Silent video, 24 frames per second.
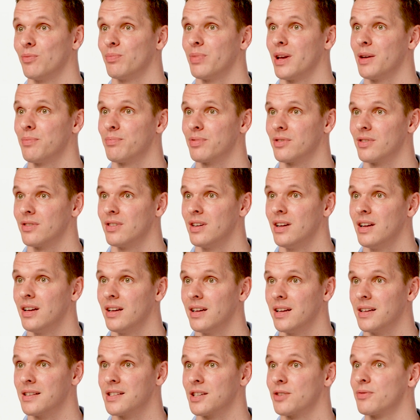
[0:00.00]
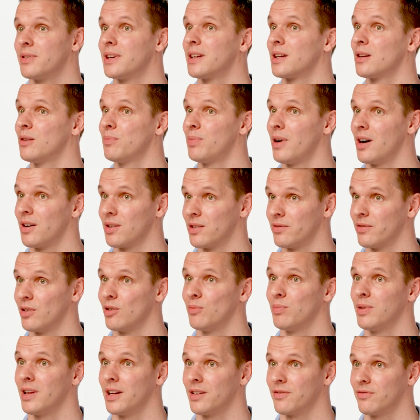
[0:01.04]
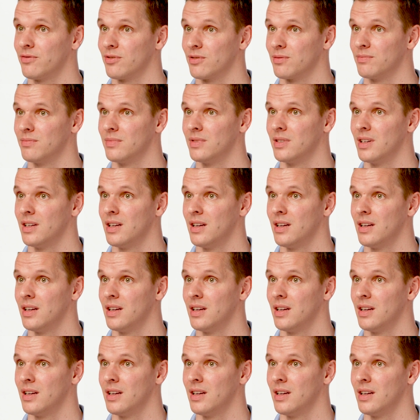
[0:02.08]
paper, it's a critical part of our platform.